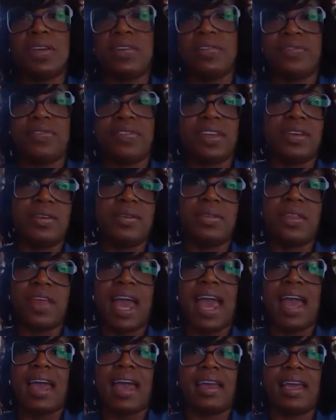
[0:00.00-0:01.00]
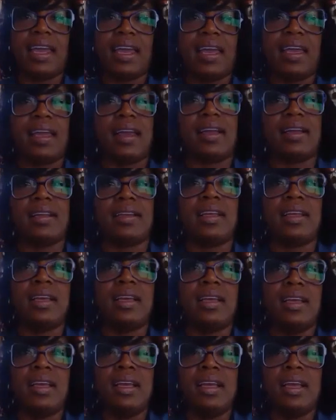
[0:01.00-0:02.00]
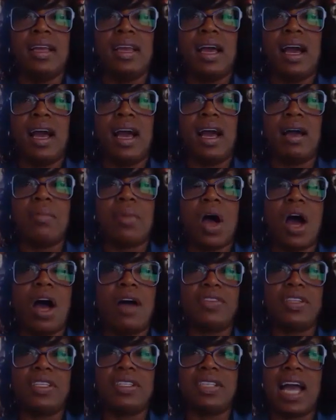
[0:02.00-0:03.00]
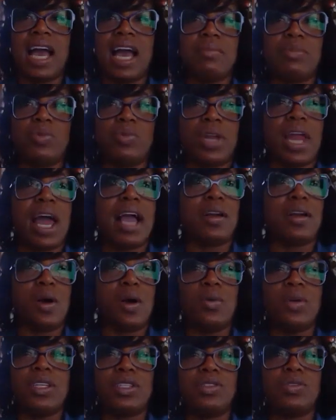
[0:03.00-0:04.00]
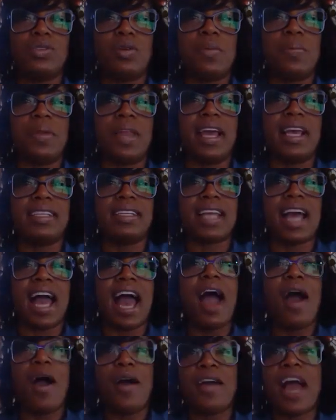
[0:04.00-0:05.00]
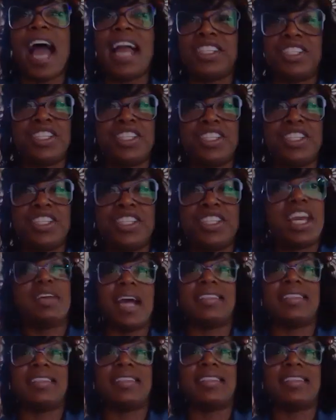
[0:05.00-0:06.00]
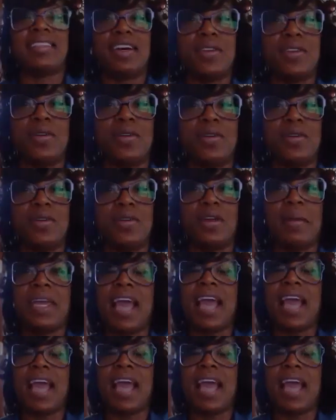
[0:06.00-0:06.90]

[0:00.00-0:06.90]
can feel that. And oftentimes when I go into a place, I check myself. You know what I